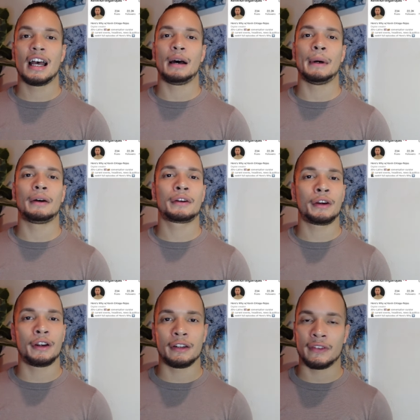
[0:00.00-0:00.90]
about
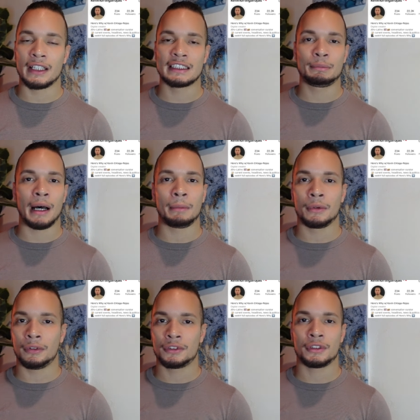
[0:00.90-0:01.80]
current events, pop
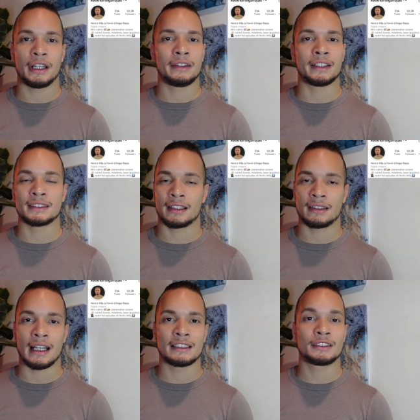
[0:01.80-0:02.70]
culture, and things like
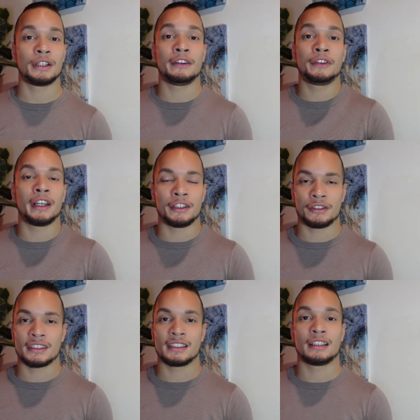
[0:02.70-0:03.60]
that. So if you're
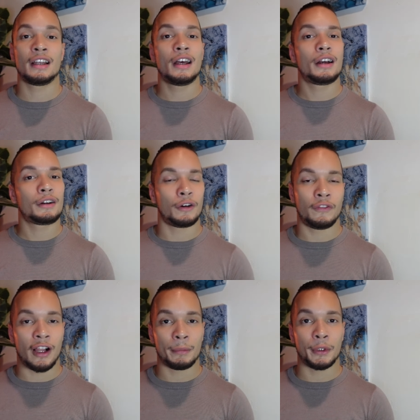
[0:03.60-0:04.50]
interested, go
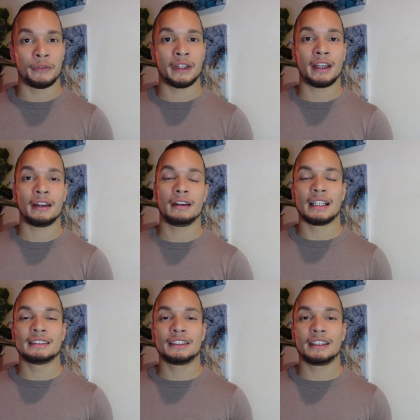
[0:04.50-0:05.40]
follow me over there.
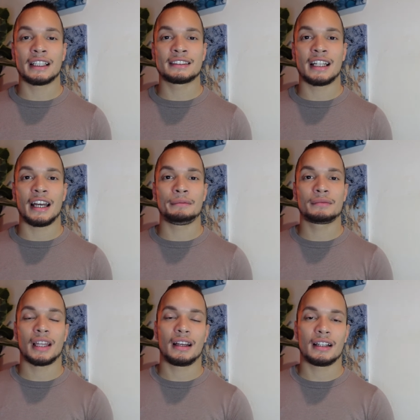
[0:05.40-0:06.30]
Until next time,
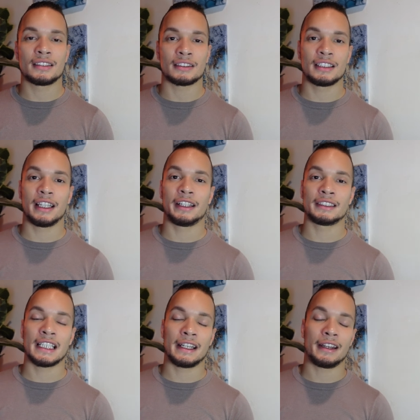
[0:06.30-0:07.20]
talk to you later.
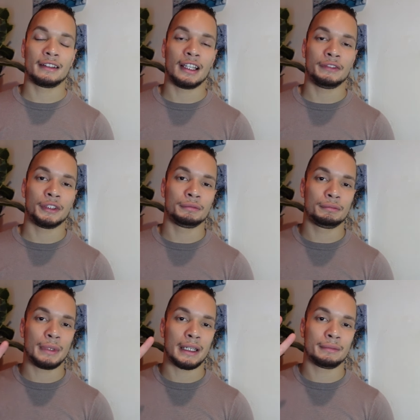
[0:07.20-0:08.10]
Take care. Love you.
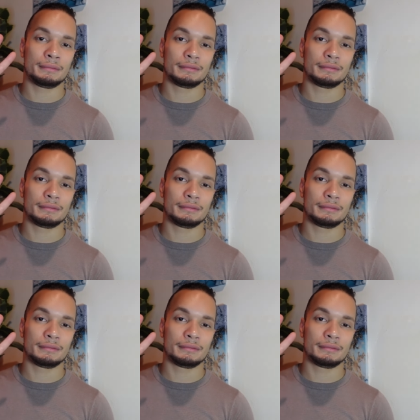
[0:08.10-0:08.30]
Bye.